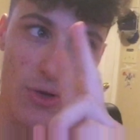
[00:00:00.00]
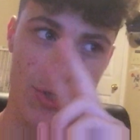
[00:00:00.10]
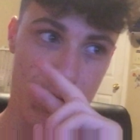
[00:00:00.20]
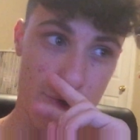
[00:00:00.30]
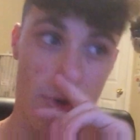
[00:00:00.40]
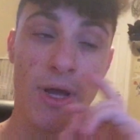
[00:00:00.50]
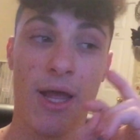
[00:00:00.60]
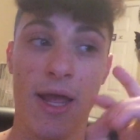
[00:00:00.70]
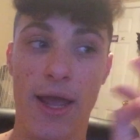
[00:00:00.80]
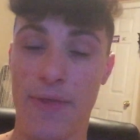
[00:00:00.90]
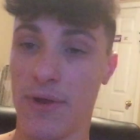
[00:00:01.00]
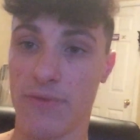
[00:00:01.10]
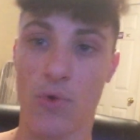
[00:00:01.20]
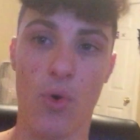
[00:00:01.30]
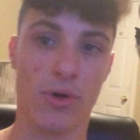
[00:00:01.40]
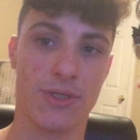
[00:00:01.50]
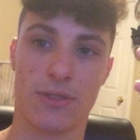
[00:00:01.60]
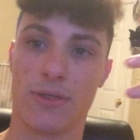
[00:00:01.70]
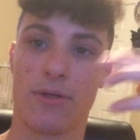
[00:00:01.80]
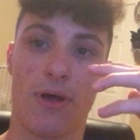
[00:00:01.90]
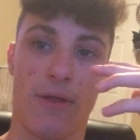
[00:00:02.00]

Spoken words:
those two, and then of course